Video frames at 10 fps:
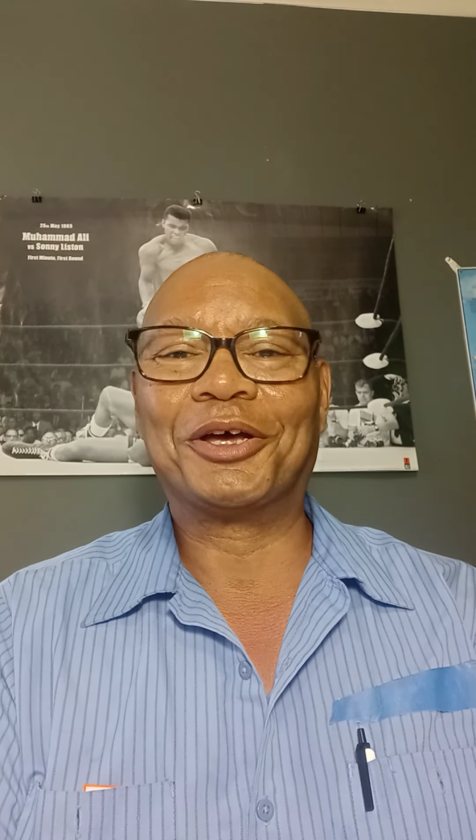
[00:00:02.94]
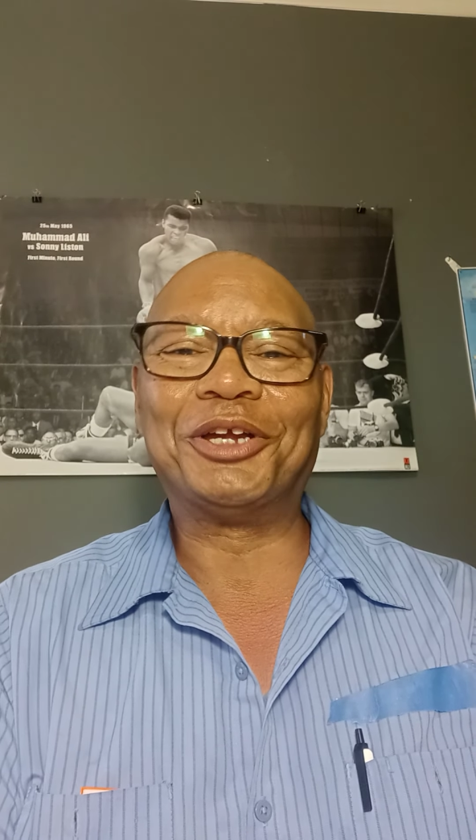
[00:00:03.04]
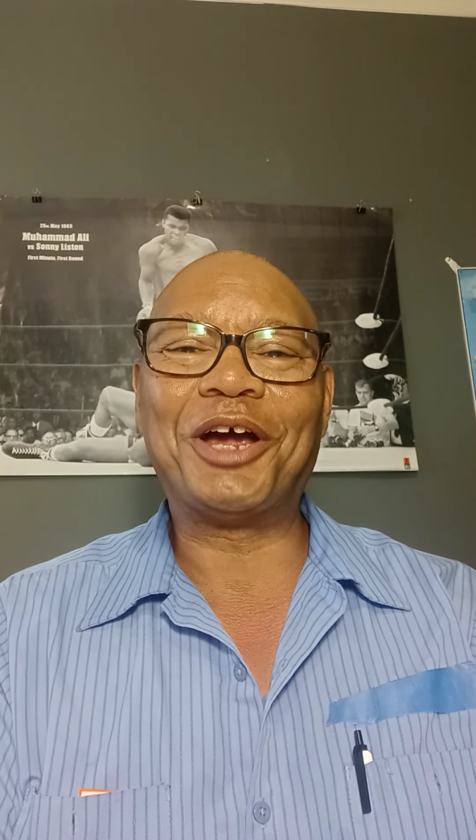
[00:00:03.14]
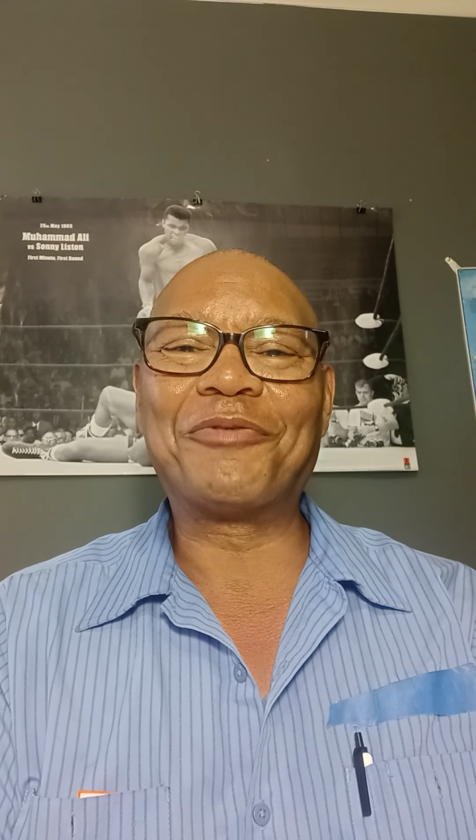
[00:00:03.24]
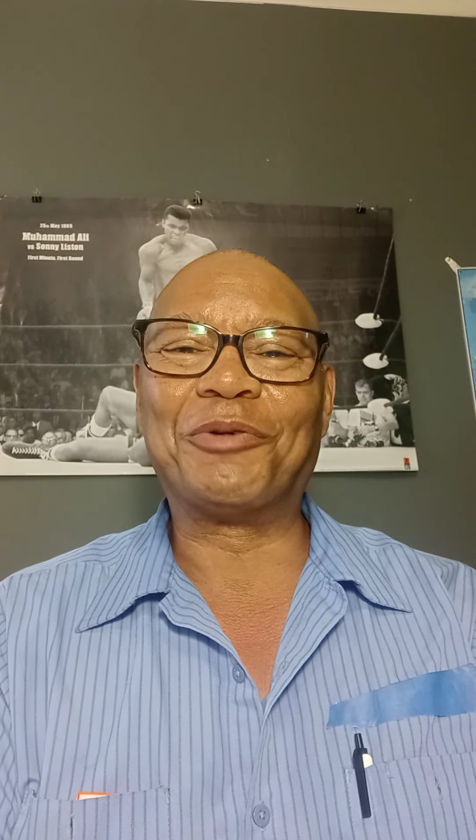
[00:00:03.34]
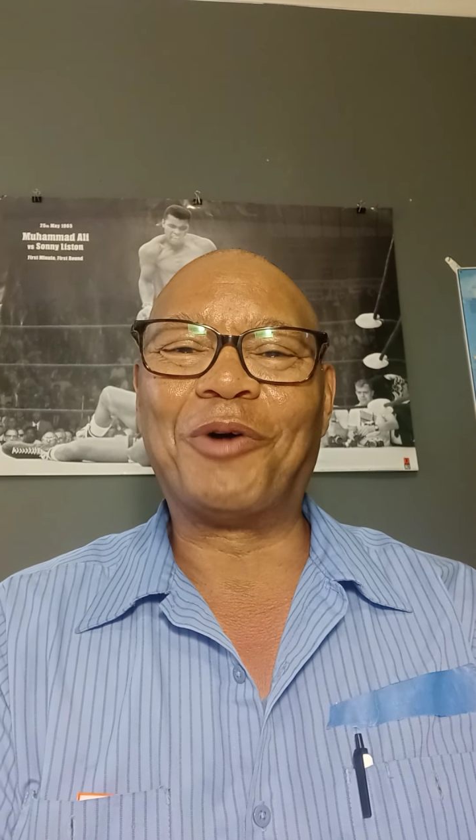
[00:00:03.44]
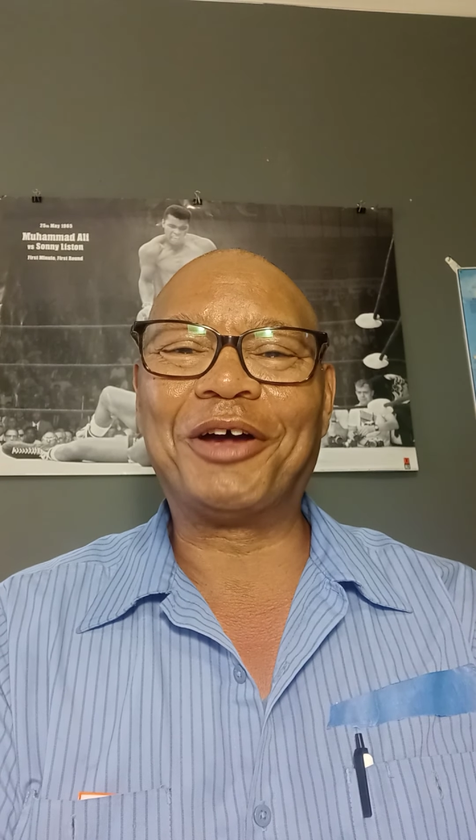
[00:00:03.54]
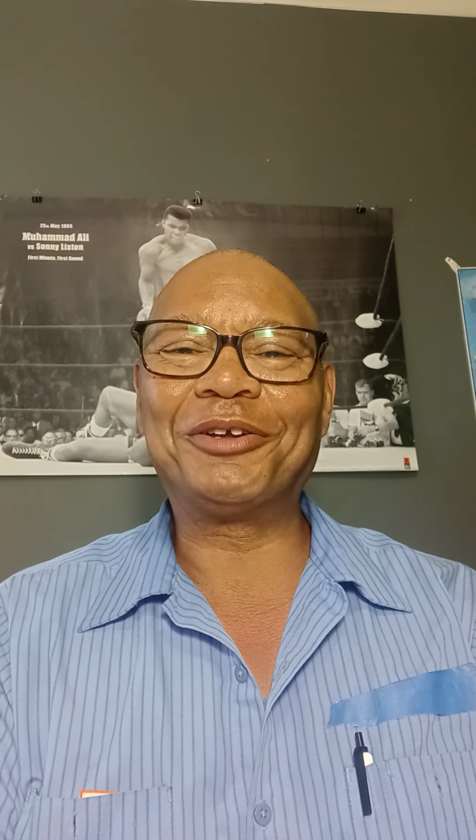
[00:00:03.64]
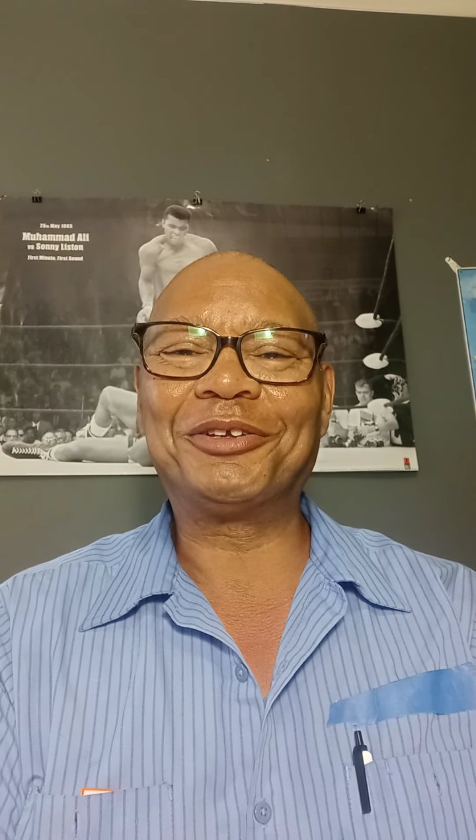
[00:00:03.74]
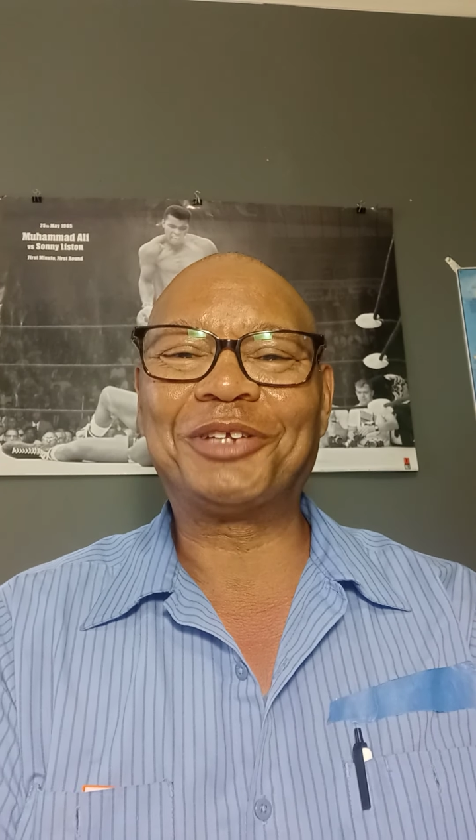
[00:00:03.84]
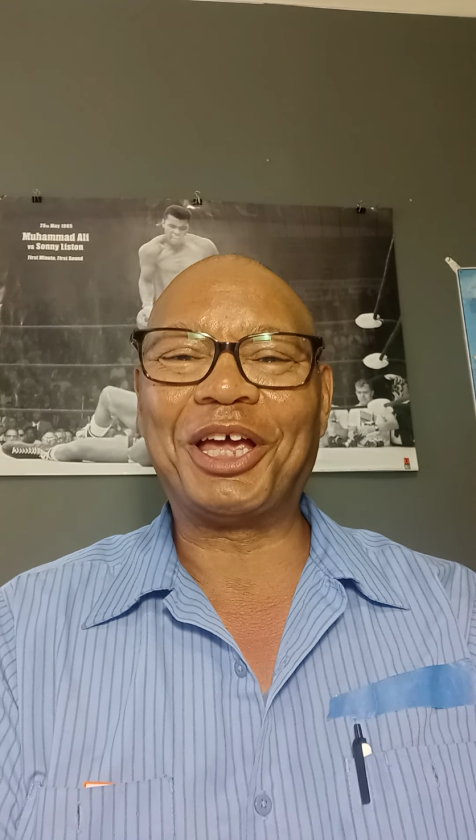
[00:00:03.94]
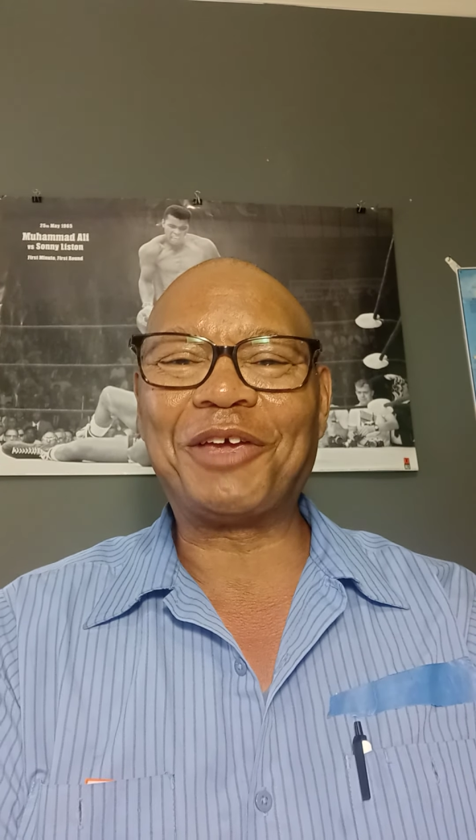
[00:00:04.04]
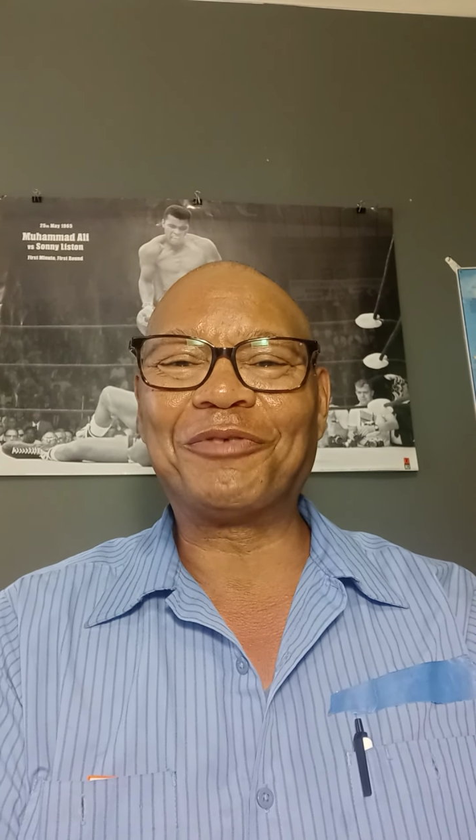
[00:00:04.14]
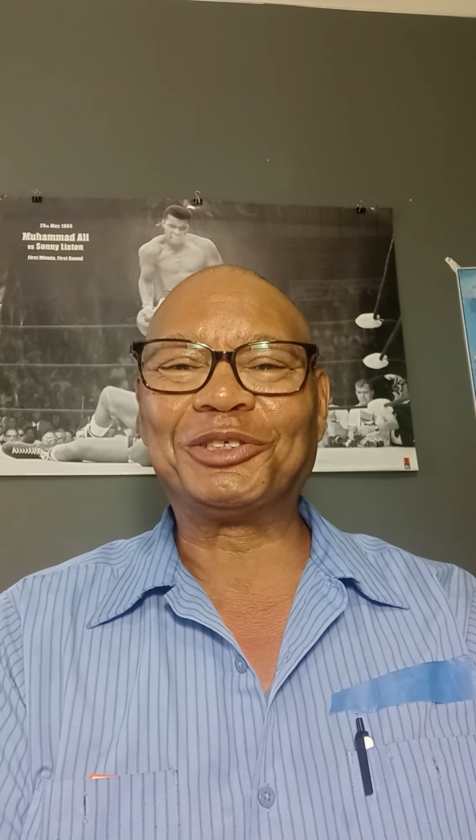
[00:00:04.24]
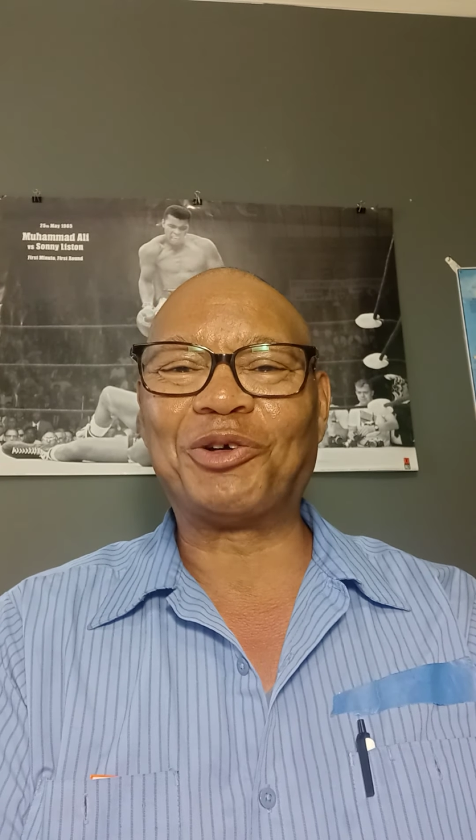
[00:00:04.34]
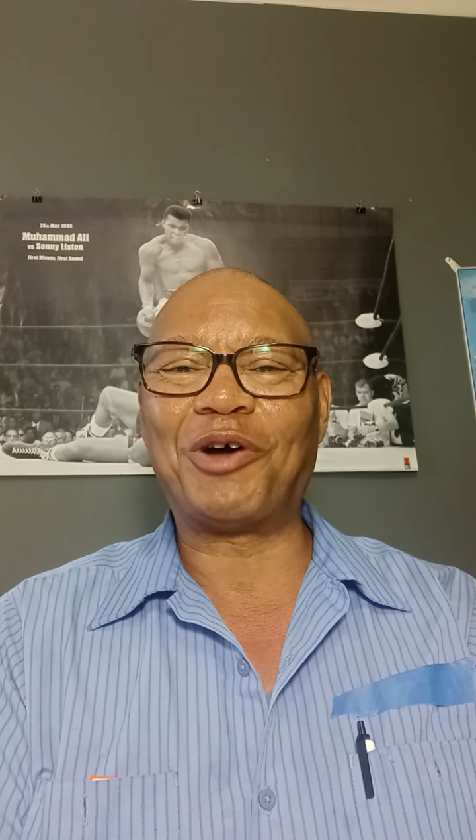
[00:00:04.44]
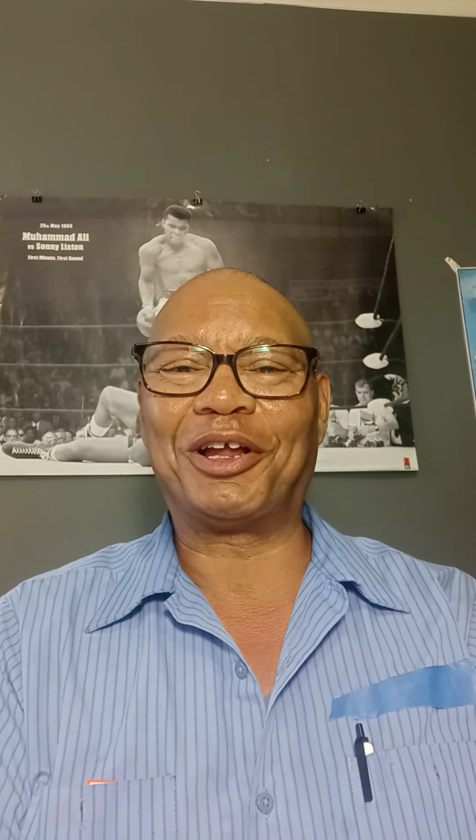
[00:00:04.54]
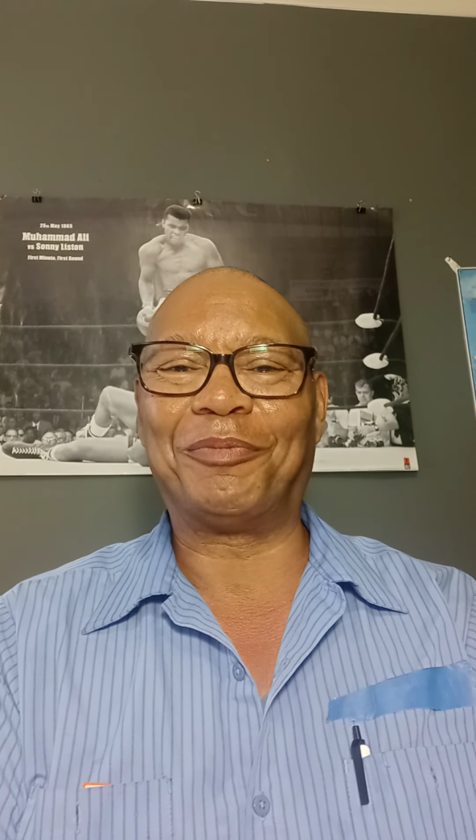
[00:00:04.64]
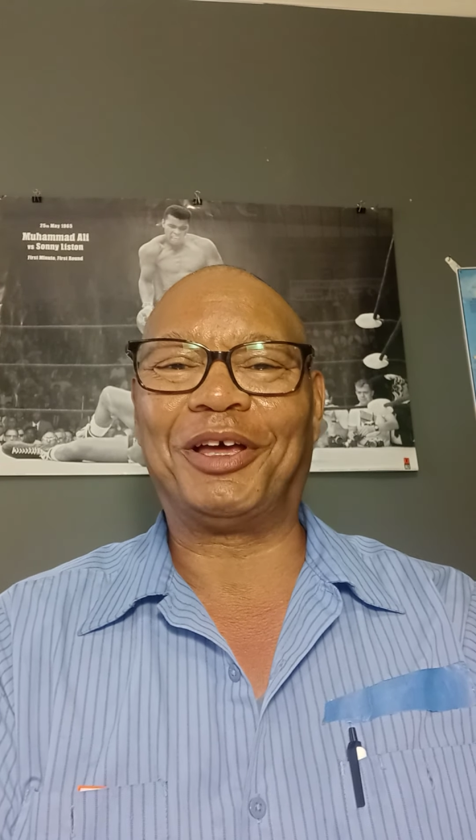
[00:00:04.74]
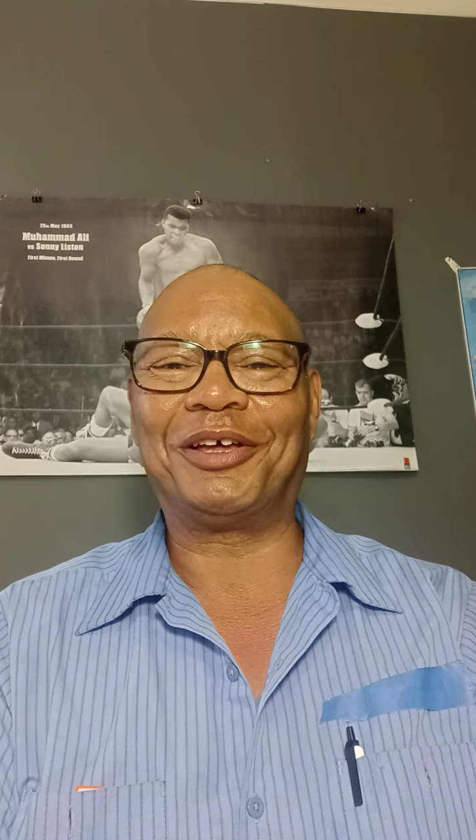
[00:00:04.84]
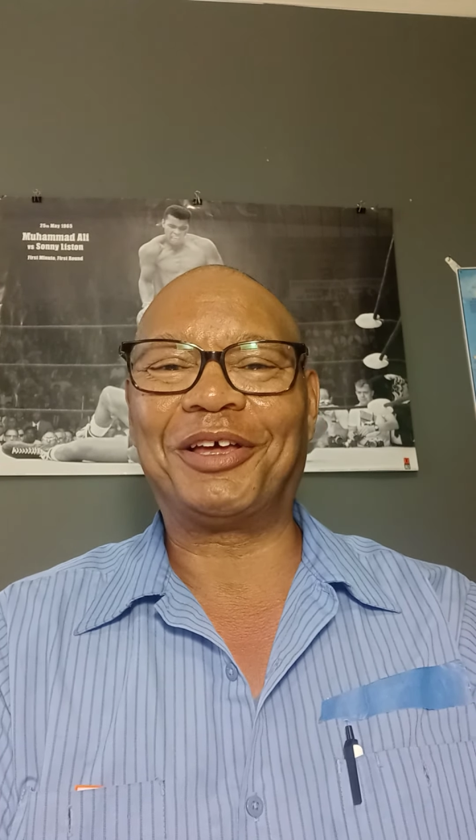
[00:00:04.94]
Good day, everyone. Thank you for joining me.